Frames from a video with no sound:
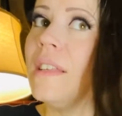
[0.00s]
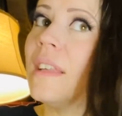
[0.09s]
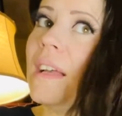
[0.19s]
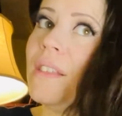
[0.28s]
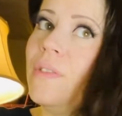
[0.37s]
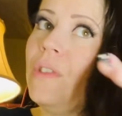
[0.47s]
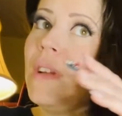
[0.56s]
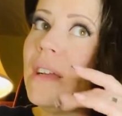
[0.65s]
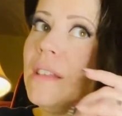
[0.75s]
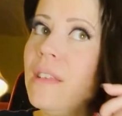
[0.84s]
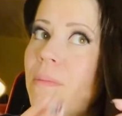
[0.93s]
last few
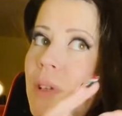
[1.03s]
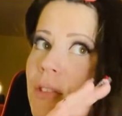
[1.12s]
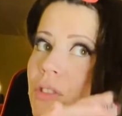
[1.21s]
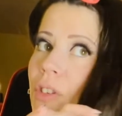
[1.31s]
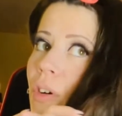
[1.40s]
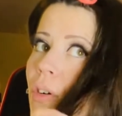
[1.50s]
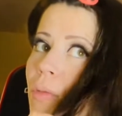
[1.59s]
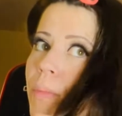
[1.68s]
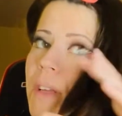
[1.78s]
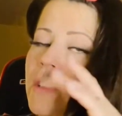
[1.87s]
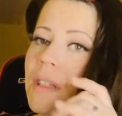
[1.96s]
days have been so
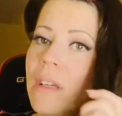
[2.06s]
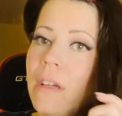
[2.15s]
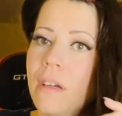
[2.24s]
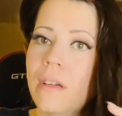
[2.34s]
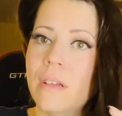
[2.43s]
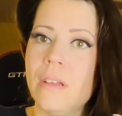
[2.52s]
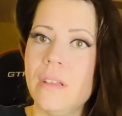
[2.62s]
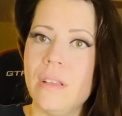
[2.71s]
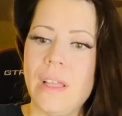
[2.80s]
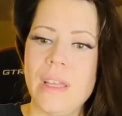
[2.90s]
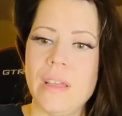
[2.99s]
busy,
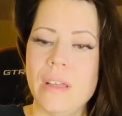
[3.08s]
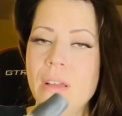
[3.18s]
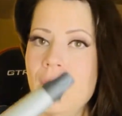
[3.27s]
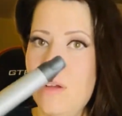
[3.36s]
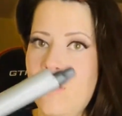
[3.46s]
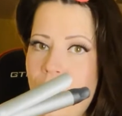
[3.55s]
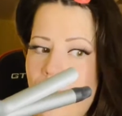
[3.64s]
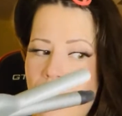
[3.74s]
like with